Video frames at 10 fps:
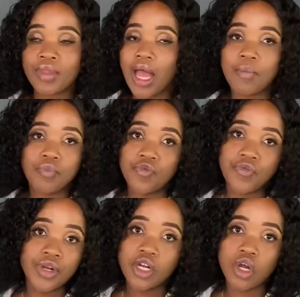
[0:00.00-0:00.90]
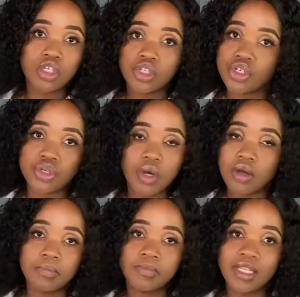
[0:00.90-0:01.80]
I'm really not sure.
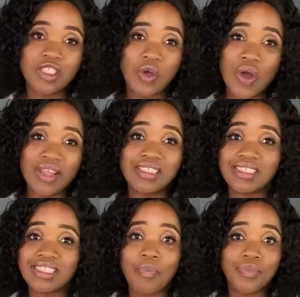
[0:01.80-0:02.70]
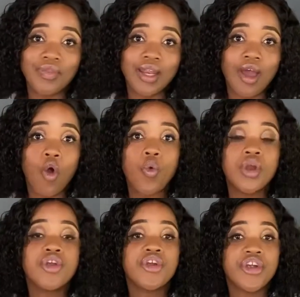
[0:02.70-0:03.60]
That's something that I
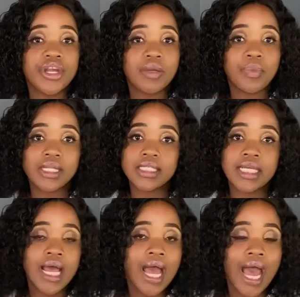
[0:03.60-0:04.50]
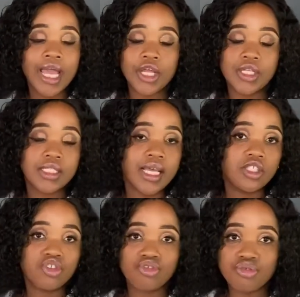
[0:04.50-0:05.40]
only heard, but I cannot say
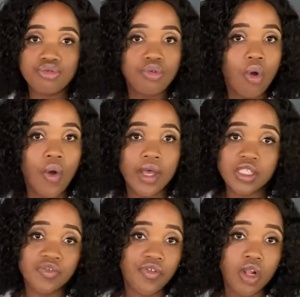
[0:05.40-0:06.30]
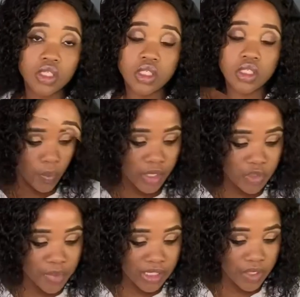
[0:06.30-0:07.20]
it's true or it's false.
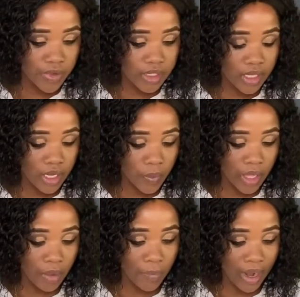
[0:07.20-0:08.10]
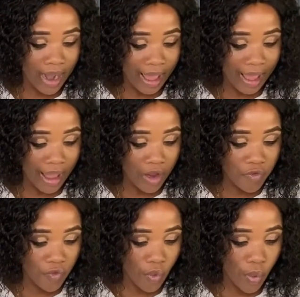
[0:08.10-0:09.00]
Which bursaries can we apply
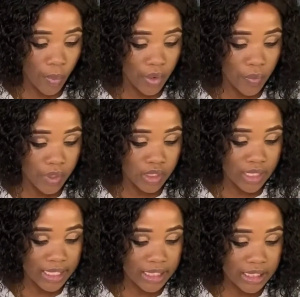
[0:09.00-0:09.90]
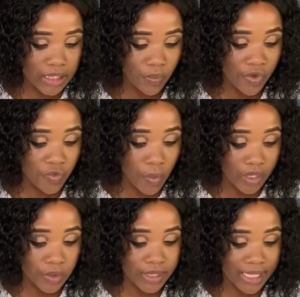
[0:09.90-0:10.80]
for when we study, if we
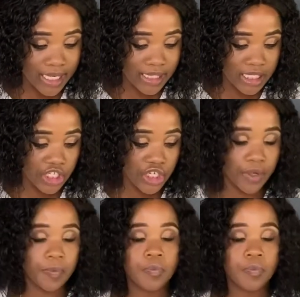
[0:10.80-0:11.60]
want to study teaching?